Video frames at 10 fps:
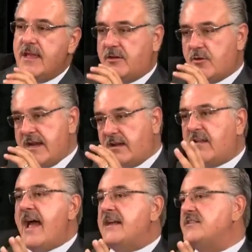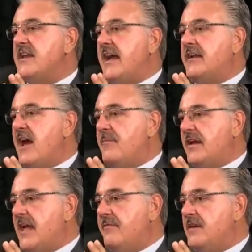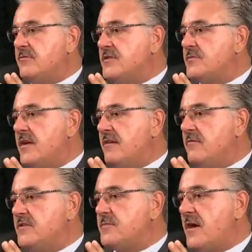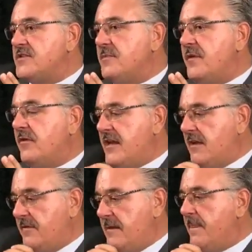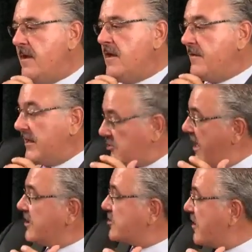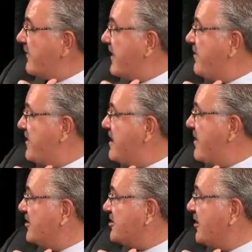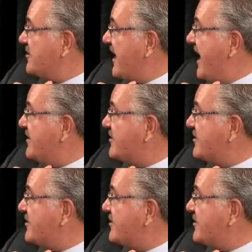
They create class economic envy and responsibility envy. They tried to trot that theme out in Joe's case.